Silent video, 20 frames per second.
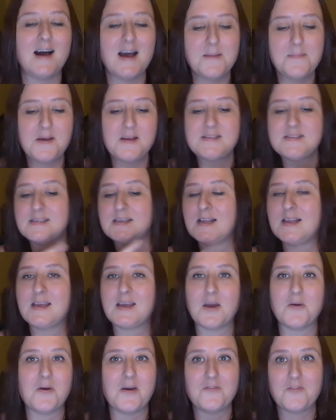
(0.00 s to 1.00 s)
I basically
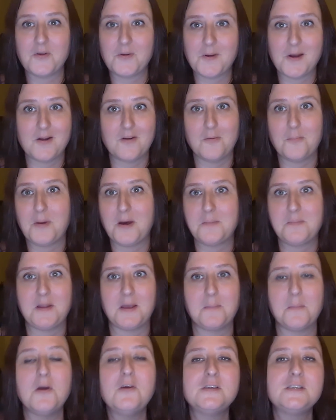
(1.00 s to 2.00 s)
go everywhere on
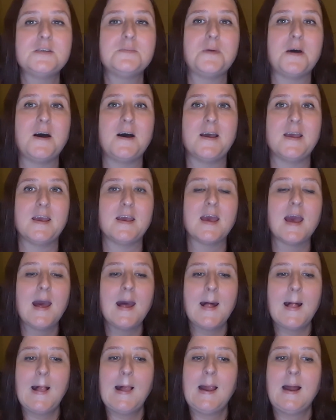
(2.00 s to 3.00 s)
public motorbike.
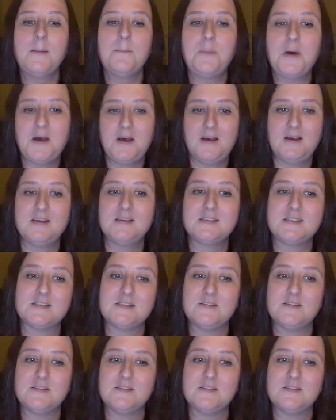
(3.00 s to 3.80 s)
But